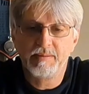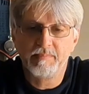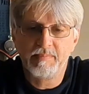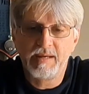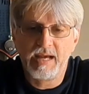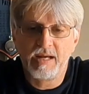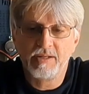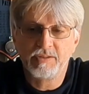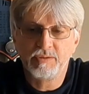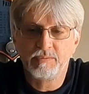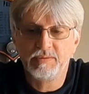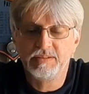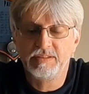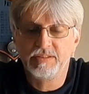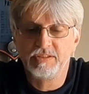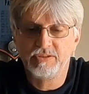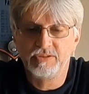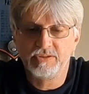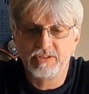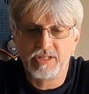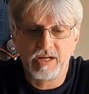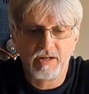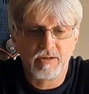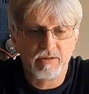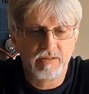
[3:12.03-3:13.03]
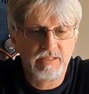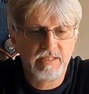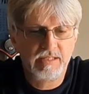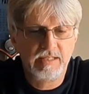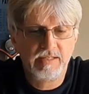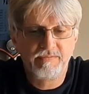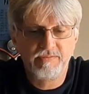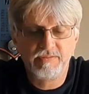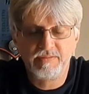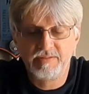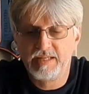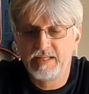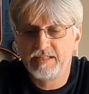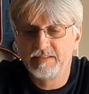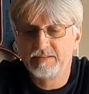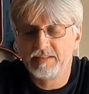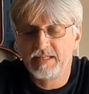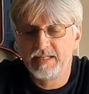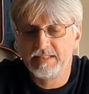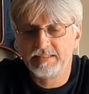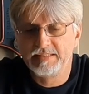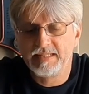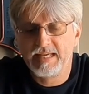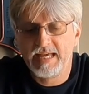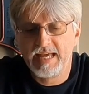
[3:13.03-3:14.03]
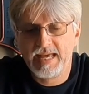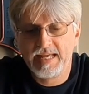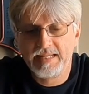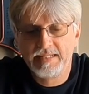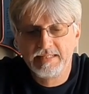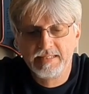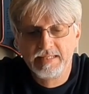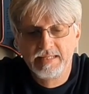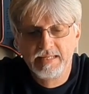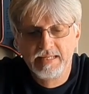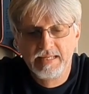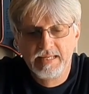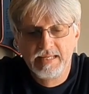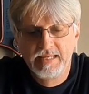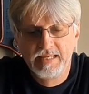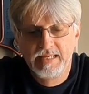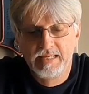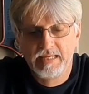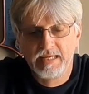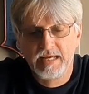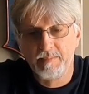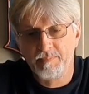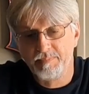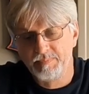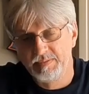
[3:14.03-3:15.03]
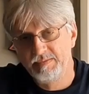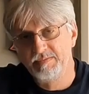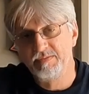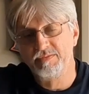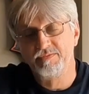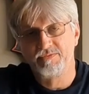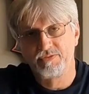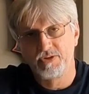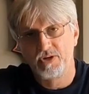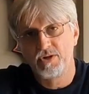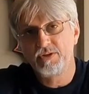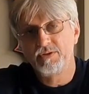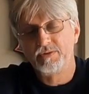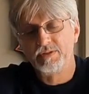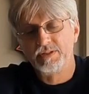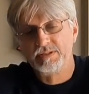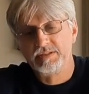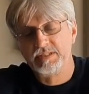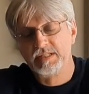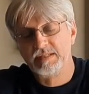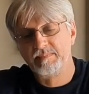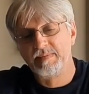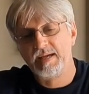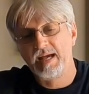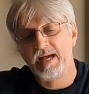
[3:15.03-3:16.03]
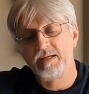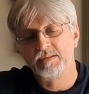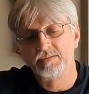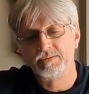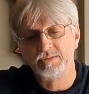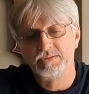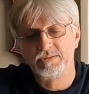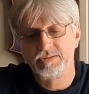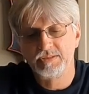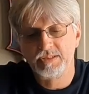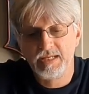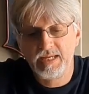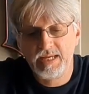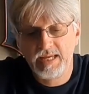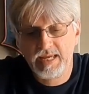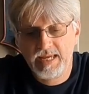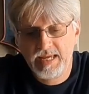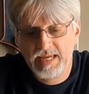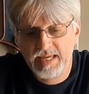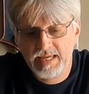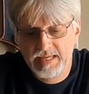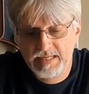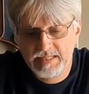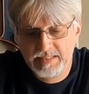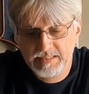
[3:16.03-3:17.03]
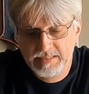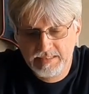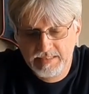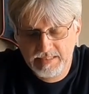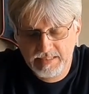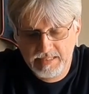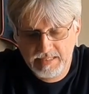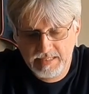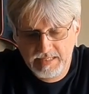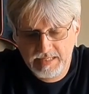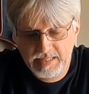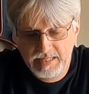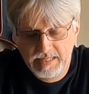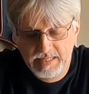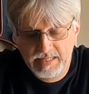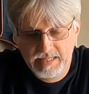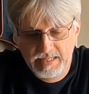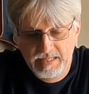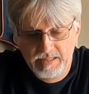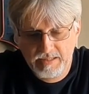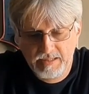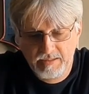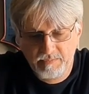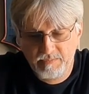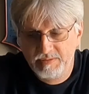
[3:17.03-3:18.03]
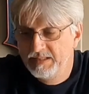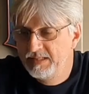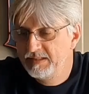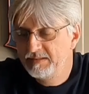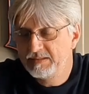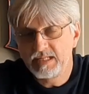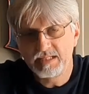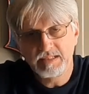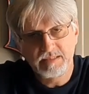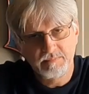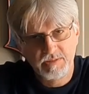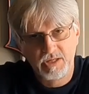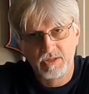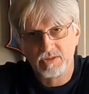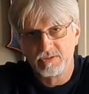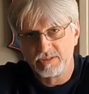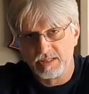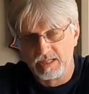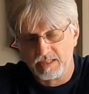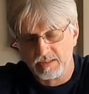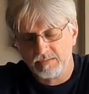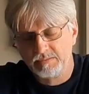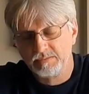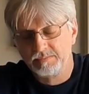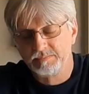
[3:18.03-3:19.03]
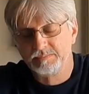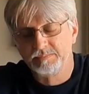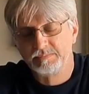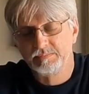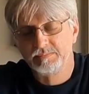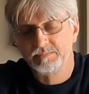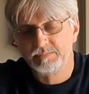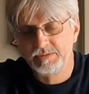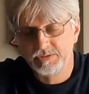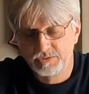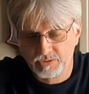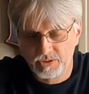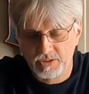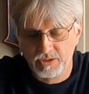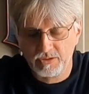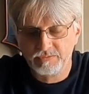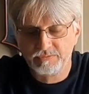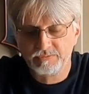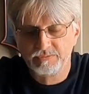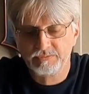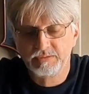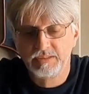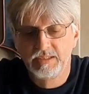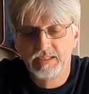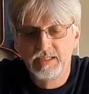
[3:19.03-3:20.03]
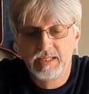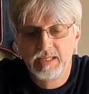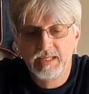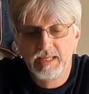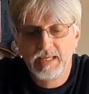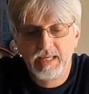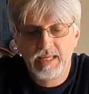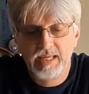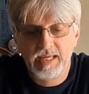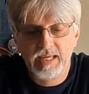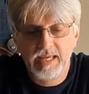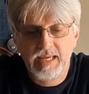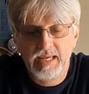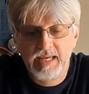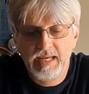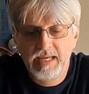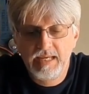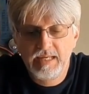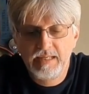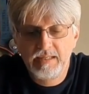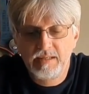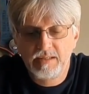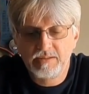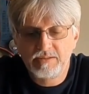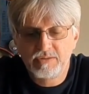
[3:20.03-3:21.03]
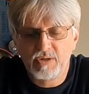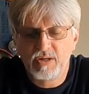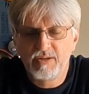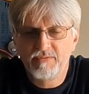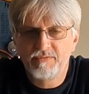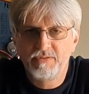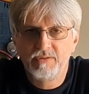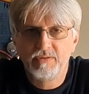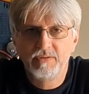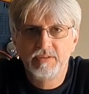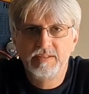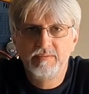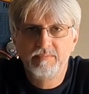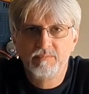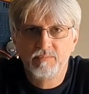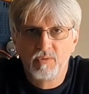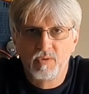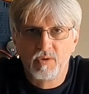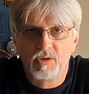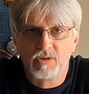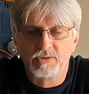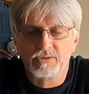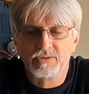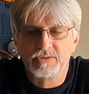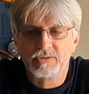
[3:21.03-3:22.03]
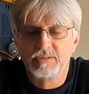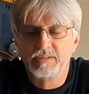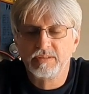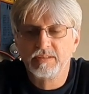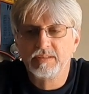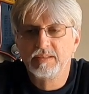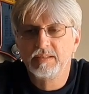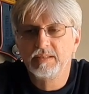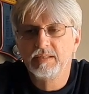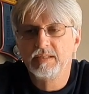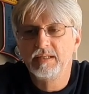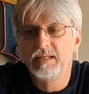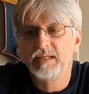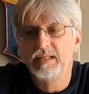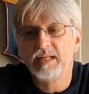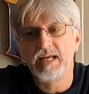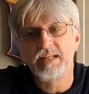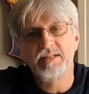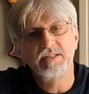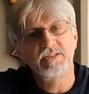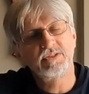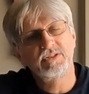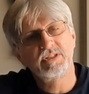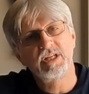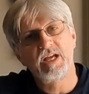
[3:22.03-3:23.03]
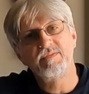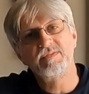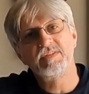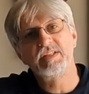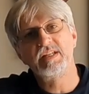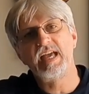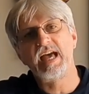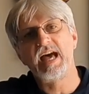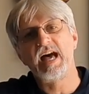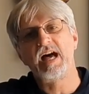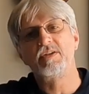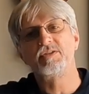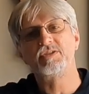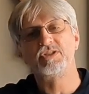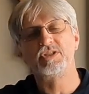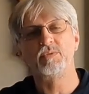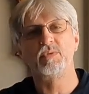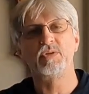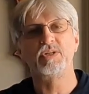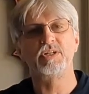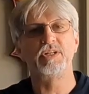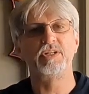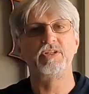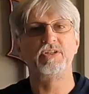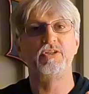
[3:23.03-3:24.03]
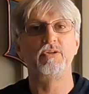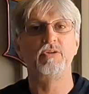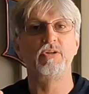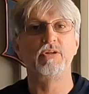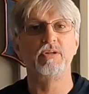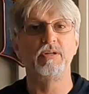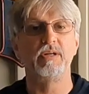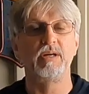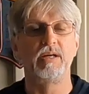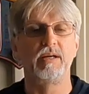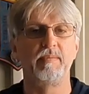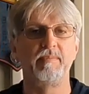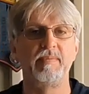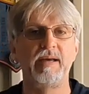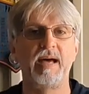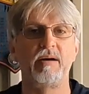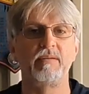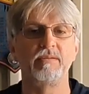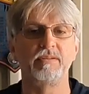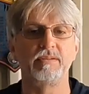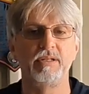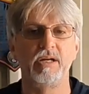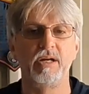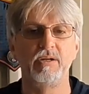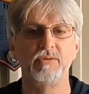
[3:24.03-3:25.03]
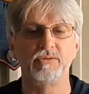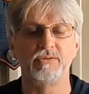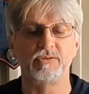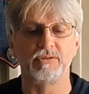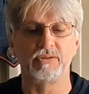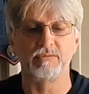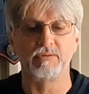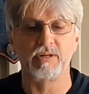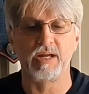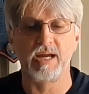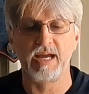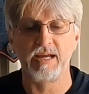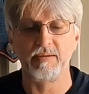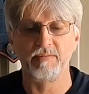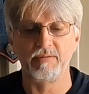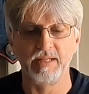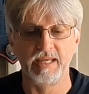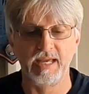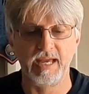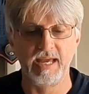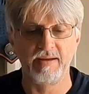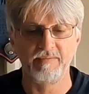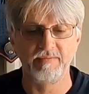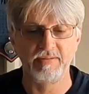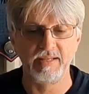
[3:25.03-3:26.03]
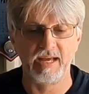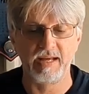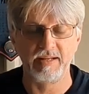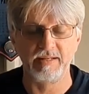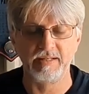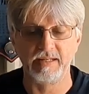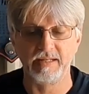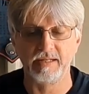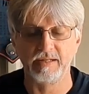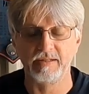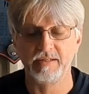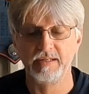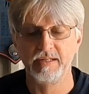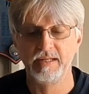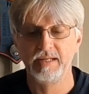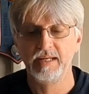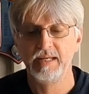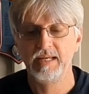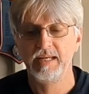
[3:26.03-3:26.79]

up in the mountains, we did stairlift and things like that, up even further into the mountains. And we didn't take the motorcycle, we drove. And I started feeling even worse. And I just toughed it out. She wanted to do a, a mountain coaster ride where they have down there